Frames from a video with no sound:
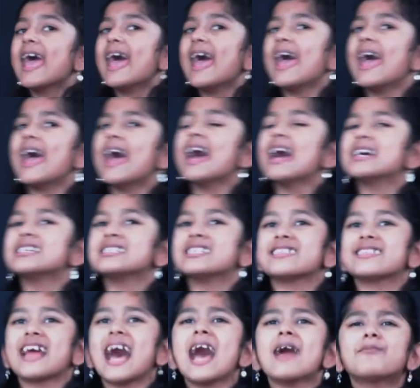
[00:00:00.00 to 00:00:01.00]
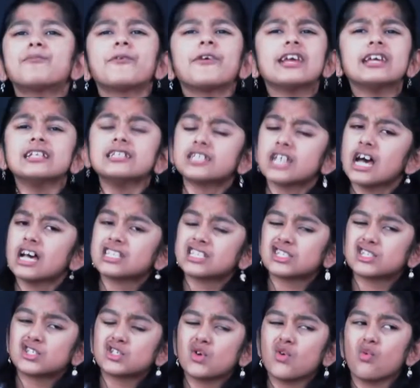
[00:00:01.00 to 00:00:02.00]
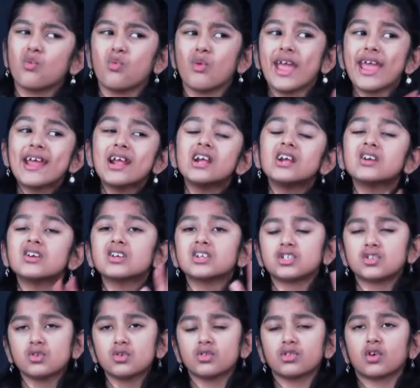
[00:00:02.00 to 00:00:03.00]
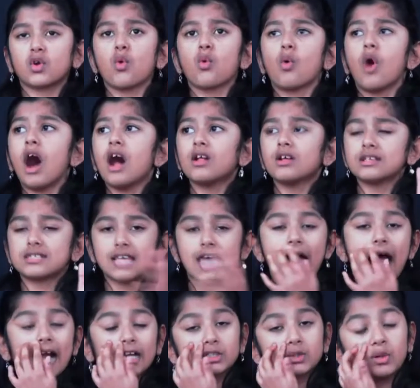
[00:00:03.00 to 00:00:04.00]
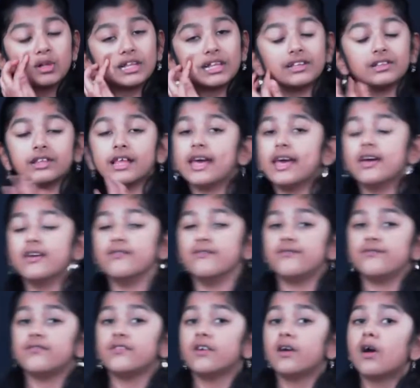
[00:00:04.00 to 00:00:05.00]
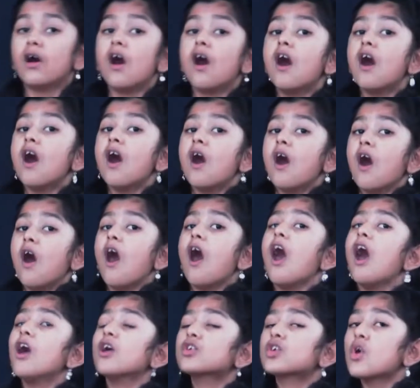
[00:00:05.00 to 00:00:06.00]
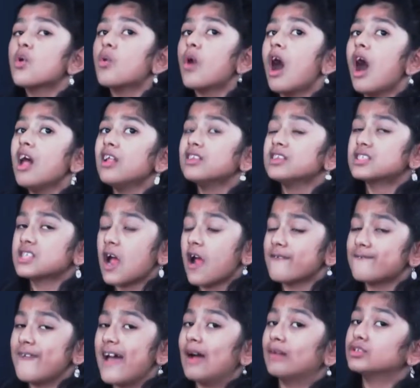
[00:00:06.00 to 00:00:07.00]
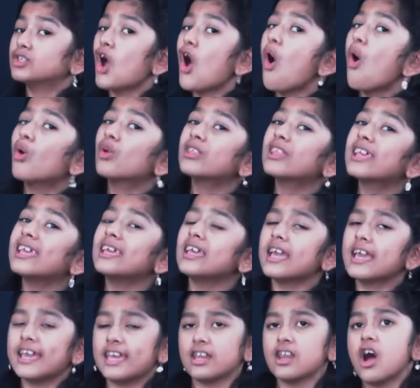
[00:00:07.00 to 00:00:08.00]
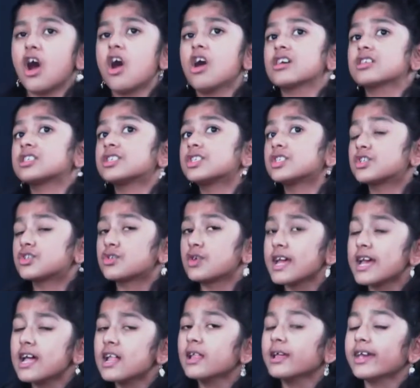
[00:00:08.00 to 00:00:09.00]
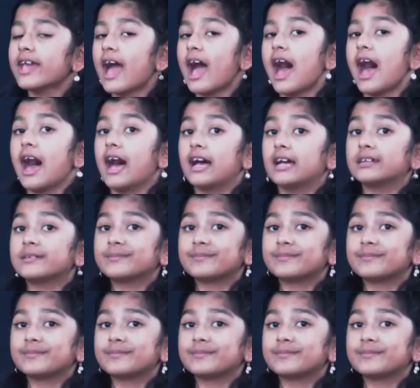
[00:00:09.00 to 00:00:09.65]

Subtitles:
And that brings us to where do the koalas actually live? All koalas are found only in Australia.